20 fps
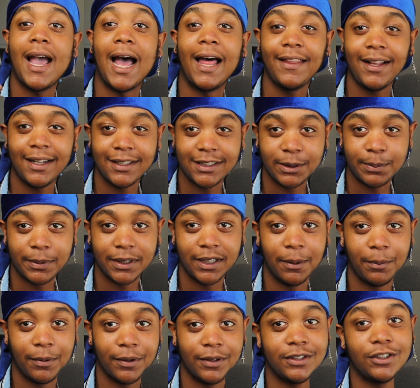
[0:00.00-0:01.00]
I think I just put it
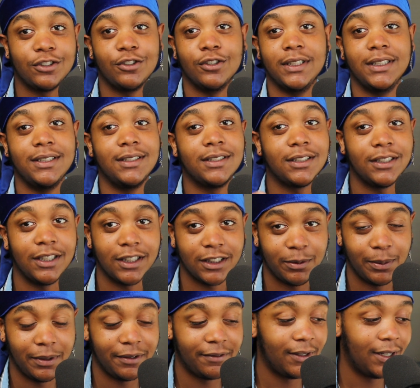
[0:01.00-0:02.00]
up on the screen, so that
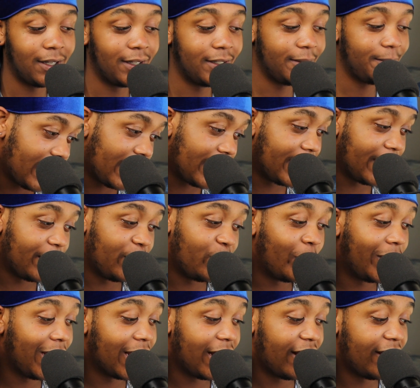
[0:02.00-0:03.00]
should be fine. Then
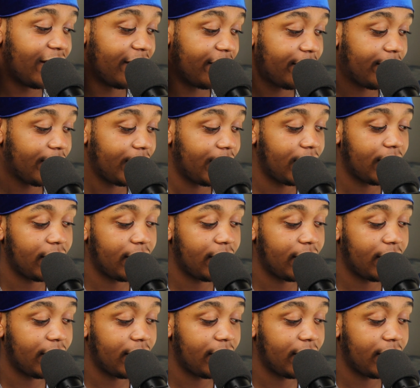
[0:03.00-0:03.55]
we have